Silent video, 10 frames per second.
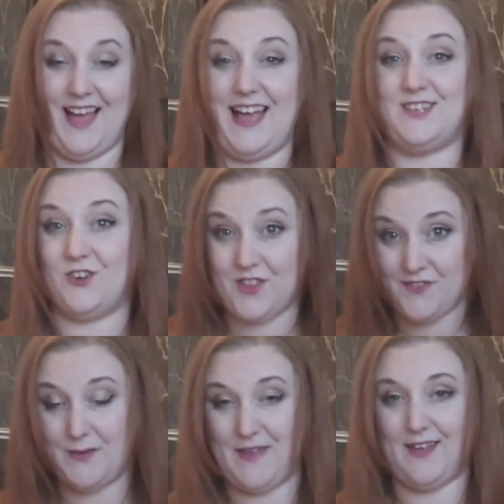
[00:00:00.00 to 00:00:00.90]
I had other
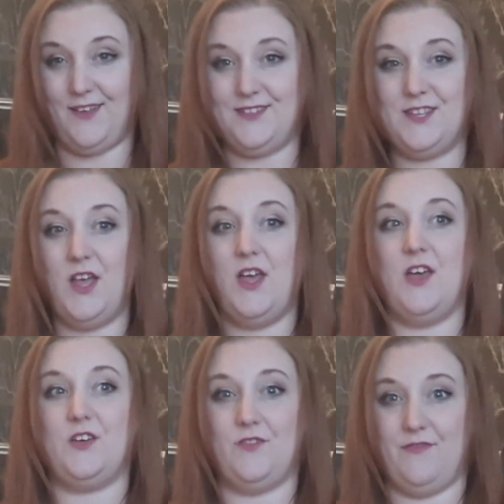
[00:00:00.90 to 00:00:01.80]
emails
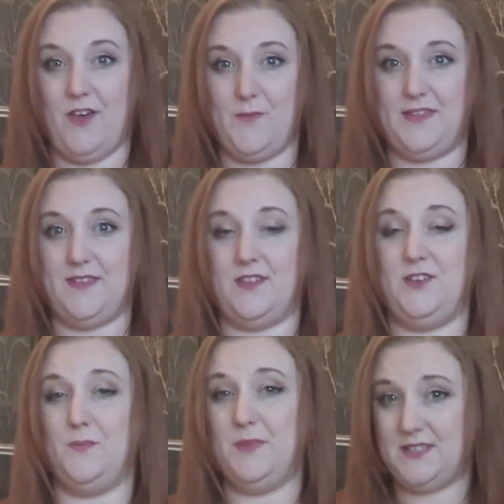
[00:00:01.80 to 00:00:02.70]
confirming that the
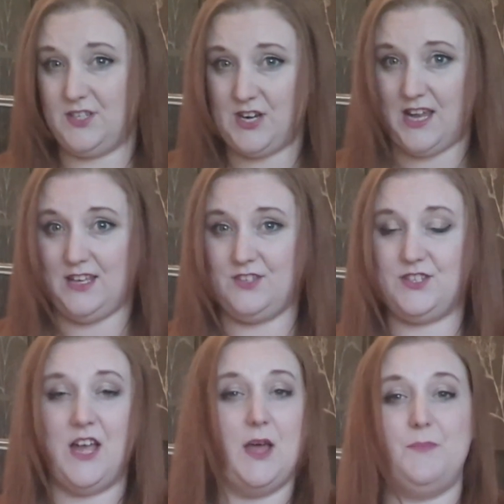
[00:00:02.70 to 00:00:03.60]
numbers had changed,